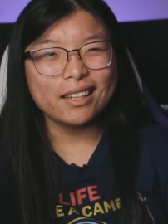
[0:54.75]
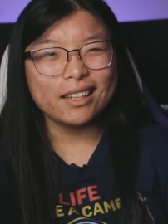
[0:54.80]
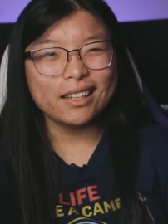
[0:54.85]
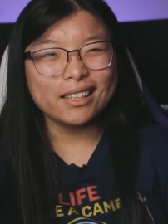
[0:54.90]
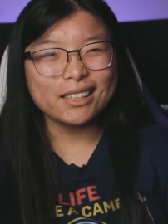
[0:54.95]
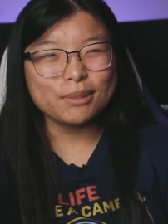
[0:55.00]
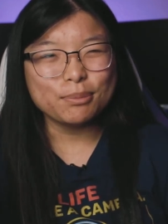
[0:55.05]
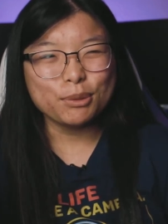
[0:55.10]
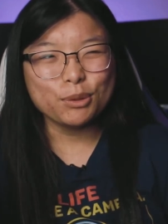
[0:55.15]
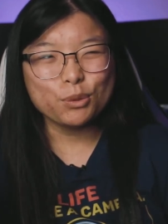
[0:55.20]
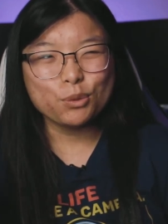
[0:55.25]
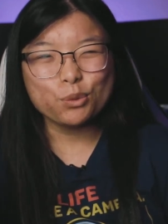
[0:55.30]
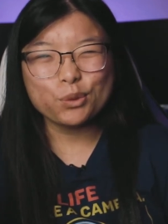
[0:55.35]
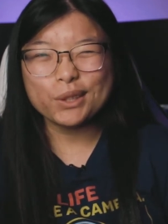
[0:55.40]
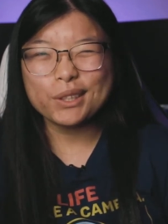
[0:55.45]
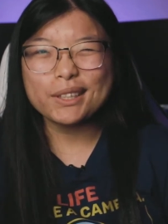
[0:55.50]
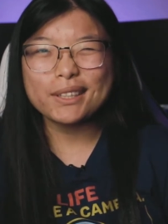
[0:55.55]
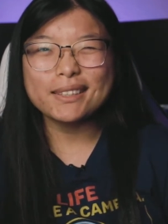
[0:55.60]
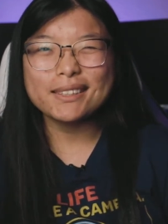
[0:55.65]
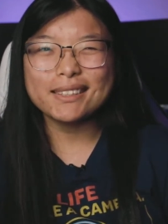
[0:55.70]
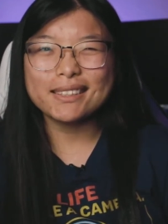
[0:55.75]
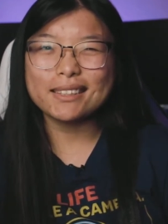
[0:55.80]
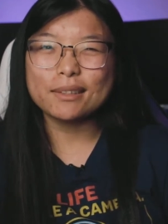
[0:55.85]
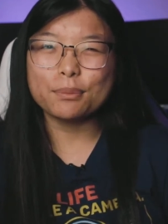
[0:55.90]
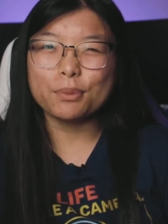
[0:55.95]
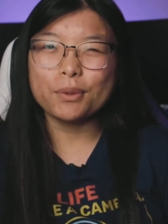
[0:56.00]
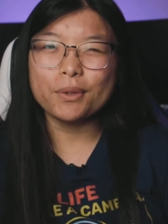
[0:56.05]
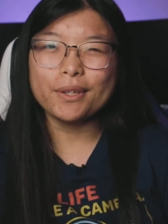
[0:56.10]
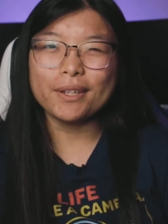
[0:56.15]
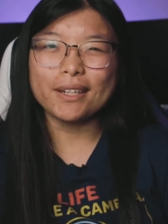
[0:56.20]
it's been really
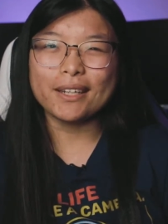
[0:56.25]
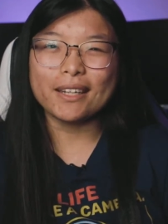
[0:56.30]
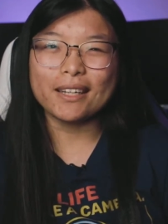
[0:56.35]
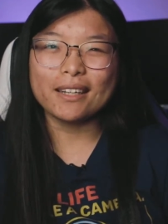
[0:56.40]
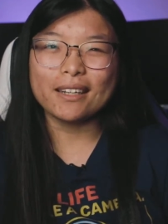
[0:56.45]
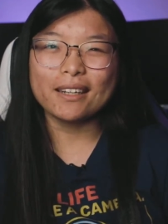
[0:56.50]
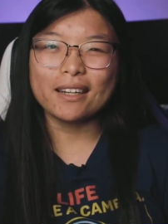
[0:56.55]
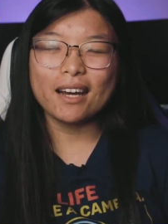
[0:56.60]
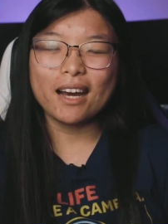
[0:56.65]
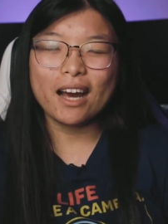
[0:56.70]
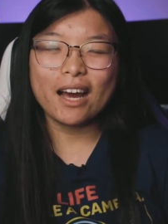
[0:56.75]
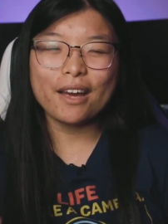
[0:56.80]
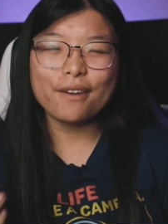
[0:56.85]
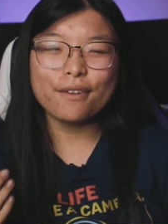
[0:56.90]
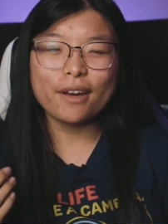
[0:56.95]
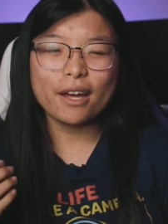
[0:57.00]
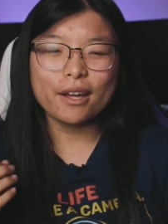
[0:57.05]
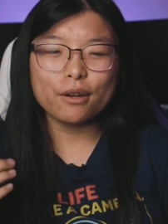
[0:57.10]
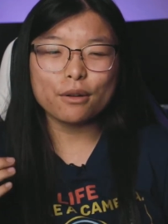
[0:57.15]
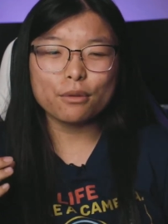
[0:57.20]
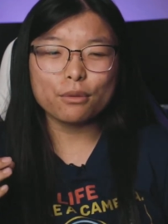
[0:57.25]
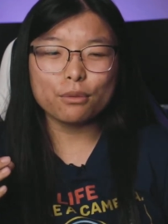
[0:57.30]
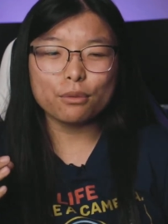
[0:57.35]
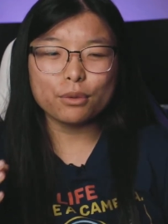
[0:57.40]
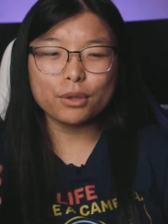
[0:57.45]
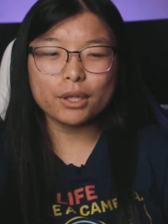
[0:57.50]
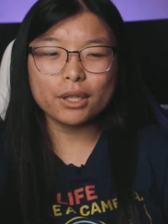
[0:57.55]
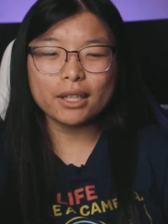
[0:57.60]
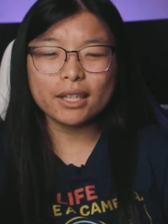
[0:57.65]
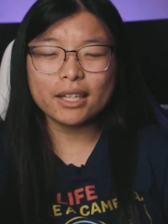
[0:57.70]
disappointing. I've had a
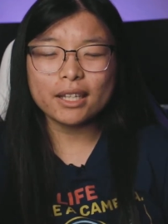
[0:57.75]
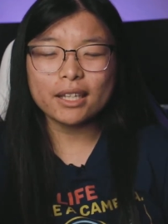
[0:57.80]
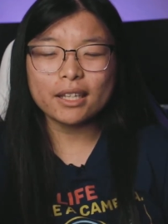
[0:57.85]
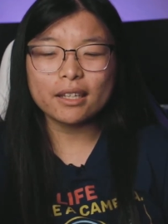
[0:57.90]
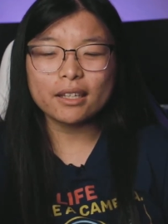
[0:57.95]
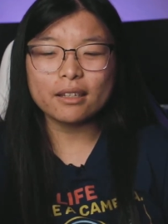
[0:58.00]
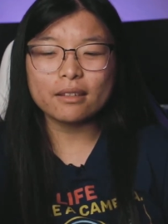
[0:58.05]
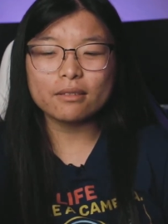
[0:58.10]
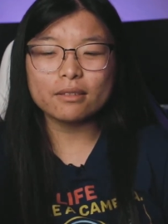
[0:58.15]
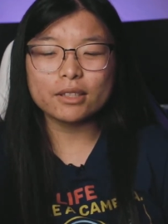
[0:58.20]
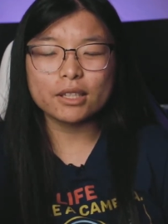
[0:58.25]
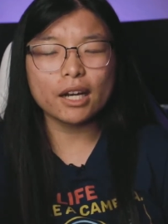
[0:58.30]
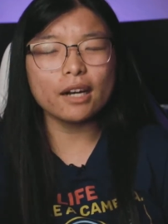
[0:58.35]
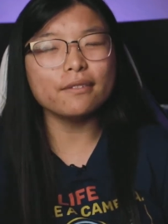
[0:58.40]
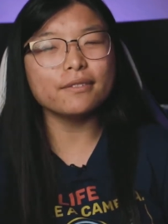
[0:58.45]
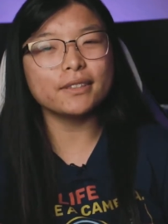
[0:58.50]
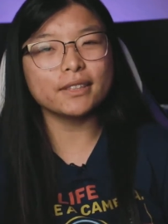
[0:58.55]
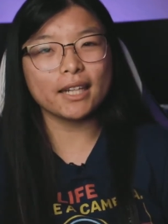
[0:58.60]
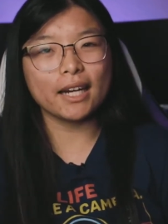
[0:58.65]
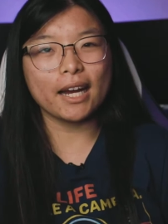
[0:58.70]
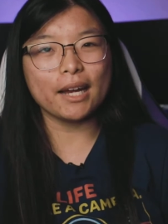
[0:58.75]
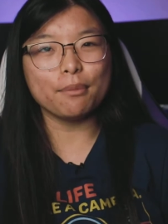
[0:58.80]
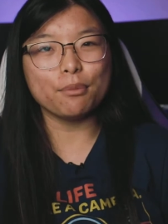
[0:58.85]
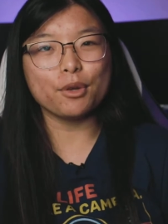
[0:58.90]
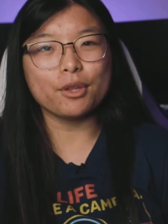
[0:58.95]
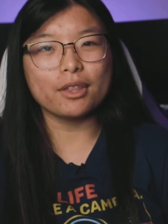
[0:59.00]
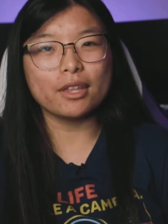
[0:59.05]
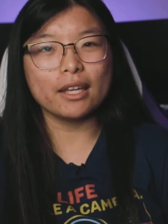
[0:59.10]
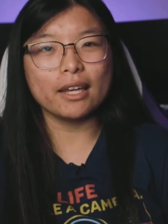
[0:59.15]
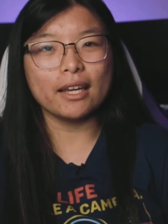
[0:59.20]
really tough time
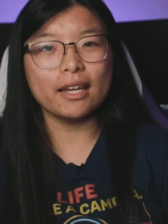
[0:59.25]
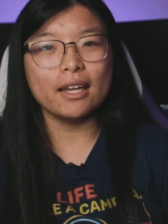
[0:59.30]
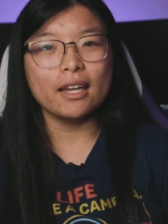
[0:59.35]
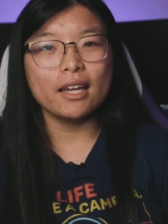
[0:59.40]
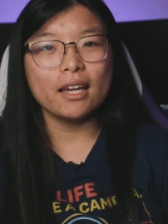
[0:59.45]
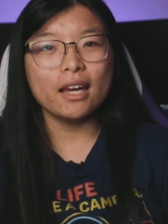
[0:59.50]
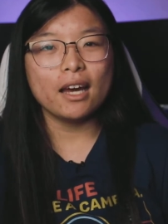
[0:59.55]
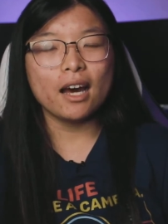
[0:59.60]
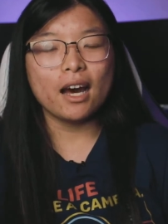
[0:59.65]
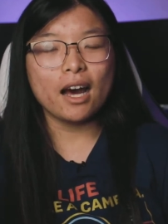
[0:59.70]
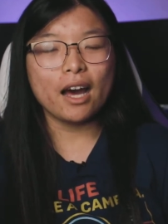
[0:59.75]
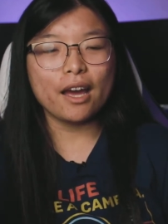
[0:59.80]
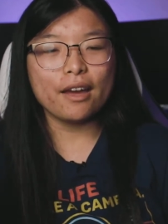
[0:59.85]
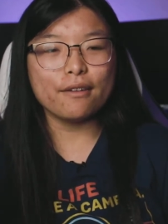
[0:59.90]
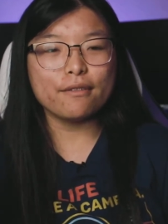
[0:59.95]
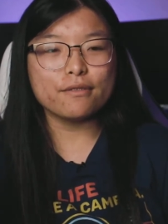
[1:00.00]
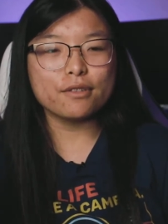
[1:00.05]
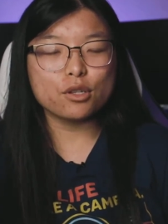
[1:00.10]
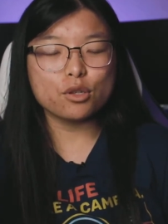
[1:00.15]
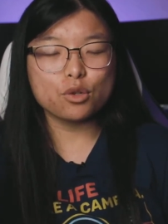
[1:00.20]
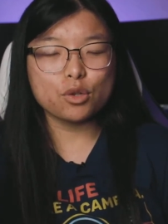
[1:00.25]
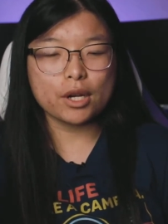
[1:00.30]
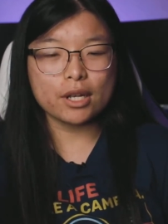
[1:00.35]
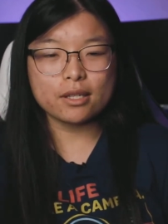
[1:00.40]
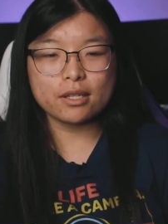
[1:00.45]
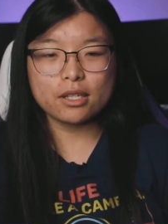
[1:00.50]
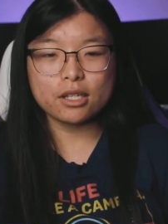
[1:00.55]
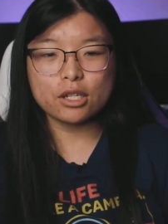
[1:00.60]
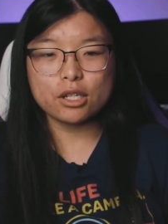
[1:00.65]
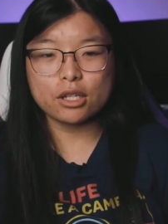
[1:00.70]
with it. I've
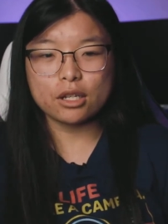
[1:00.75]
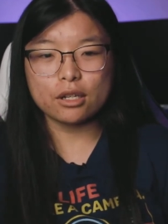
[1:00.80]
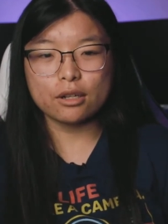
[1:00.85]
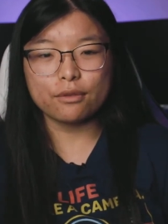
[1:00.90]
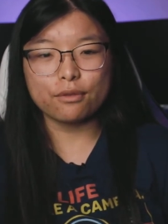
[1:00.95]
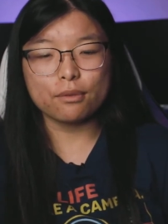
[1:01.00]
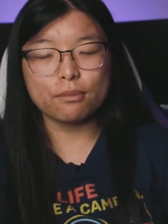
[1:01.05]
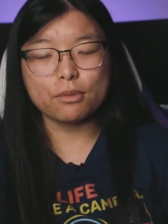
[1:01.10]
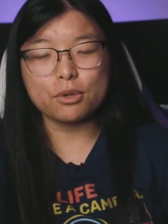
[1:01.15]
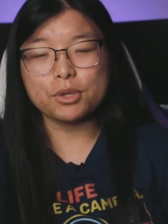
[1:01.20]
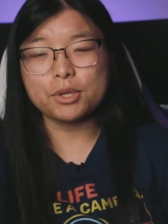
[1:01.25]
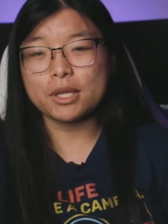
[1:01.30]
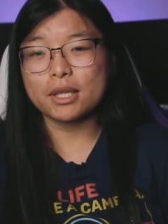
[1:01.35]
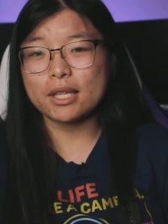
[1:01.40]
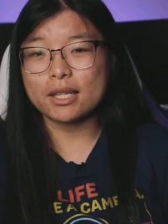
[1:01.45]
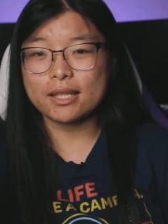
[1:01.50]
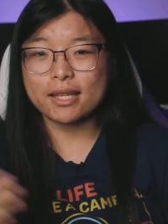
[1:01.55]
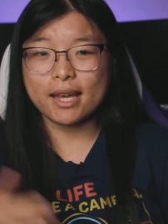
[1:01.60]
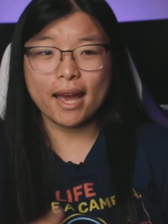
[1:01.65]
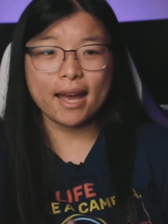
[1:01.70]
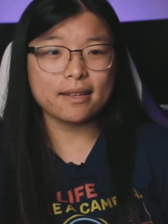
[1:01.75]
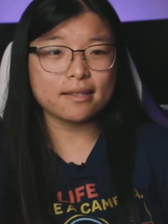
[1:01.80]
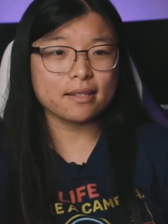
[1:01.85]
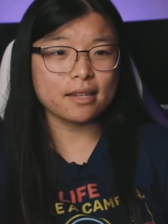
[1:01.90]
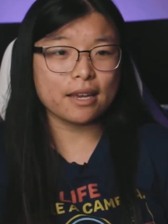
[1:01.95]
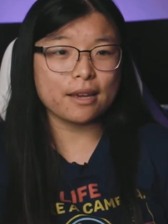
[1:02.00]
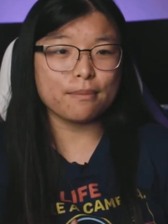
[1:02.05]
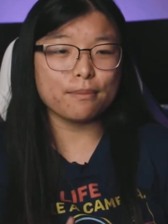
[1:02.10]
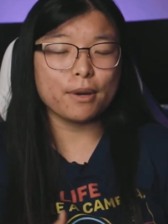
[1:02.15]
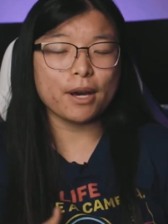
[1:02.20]
transitioned from using the
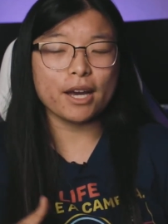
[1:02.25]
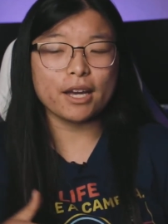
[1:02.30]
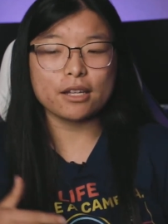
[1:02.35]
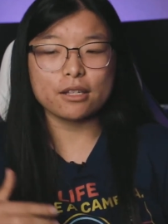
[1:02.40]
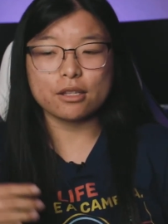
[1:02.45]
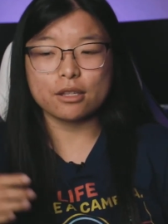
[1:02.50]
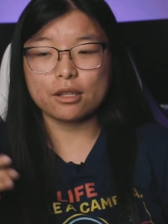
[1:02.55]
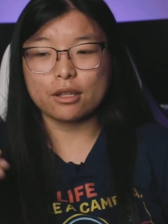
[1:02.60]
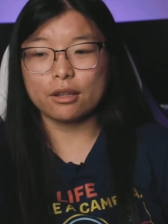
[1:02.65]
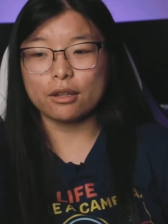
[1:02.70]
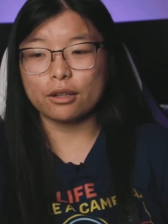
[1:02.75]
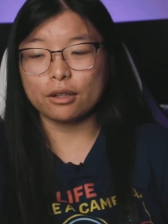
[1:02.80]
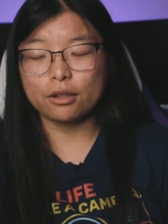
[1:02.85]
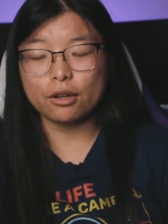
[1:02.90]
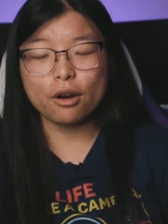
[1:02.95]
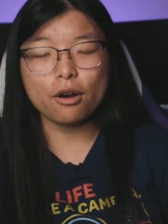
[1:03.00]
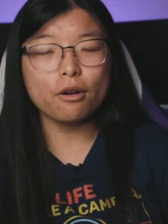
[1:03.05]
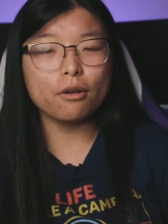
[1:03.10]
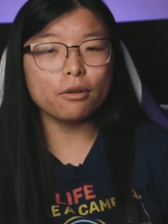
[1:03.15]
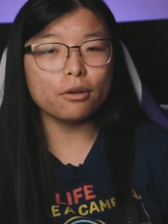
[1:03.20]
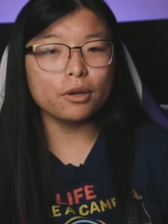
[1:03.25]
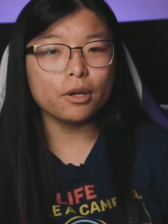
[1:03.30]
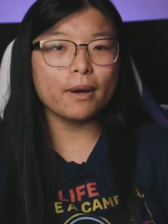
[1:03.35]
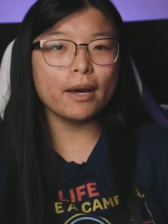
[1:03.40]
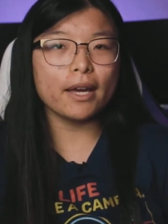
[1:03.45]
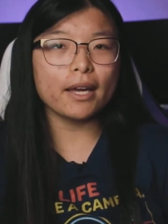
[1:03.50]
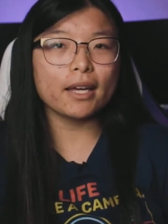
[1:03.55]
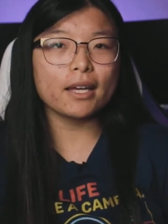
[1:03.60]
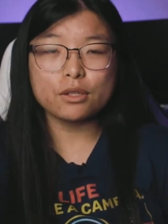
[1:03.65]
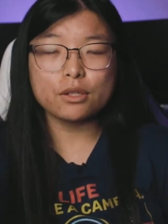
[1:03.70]
Tascam mic to the Go
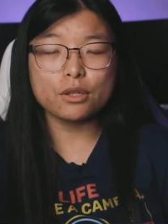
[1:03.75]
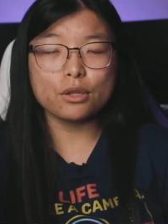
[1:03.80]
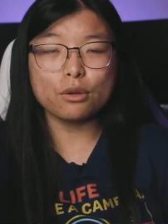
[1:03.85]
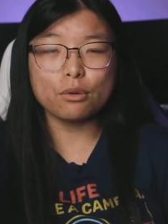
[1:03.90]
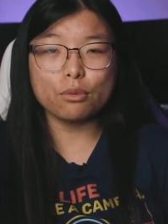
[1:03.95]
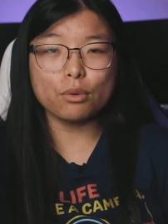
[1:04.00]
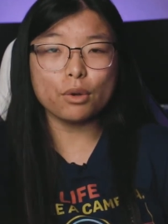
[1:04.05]
mic to the